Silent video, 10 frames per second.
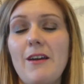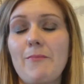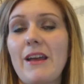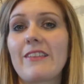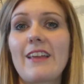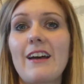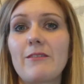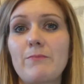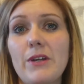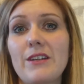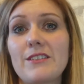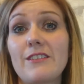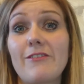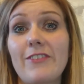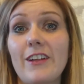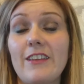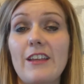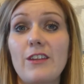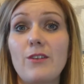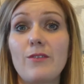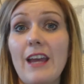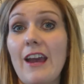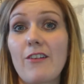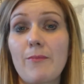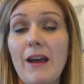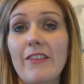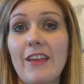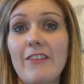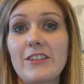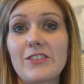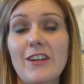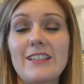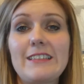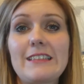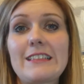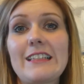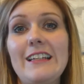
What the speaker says: make that person feel that you care about their interests.